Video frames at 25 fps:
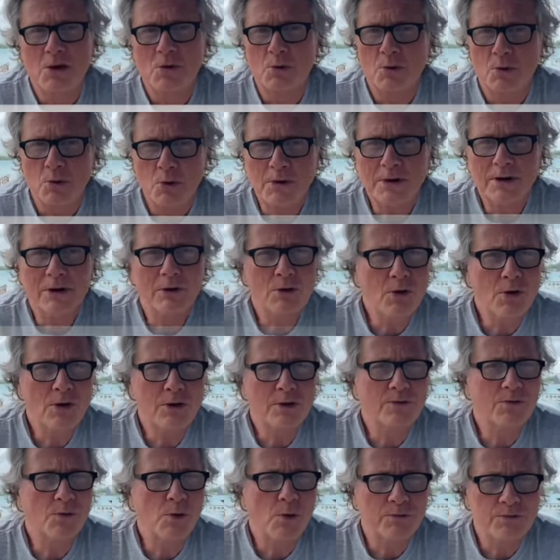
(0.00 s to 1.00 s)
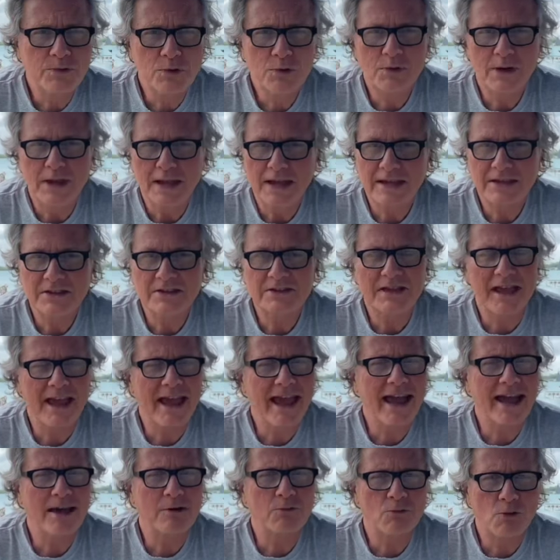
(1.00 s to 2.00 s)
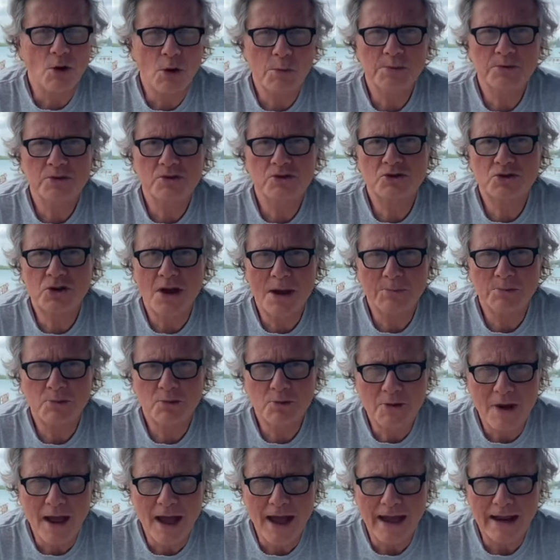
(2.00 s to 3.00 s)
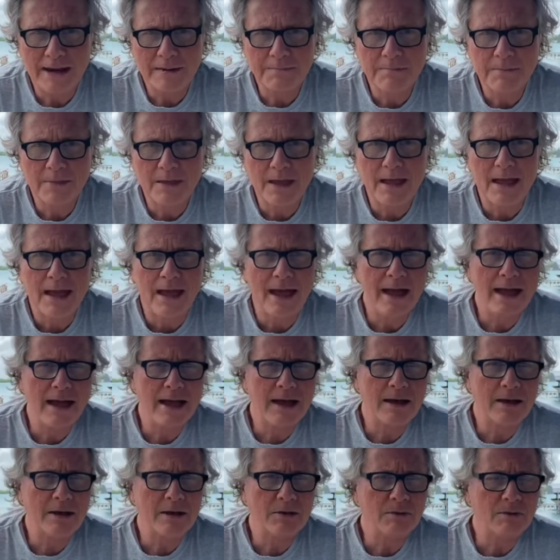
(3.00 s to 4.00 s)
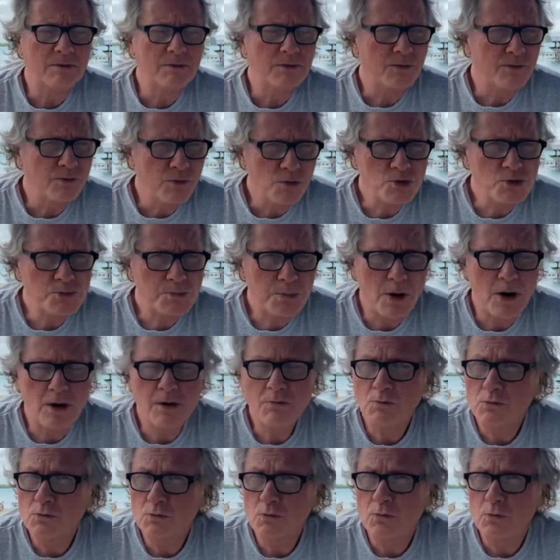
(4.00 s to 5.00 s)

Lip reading: We're going to look for a few days at Romans chapter 9, the first part,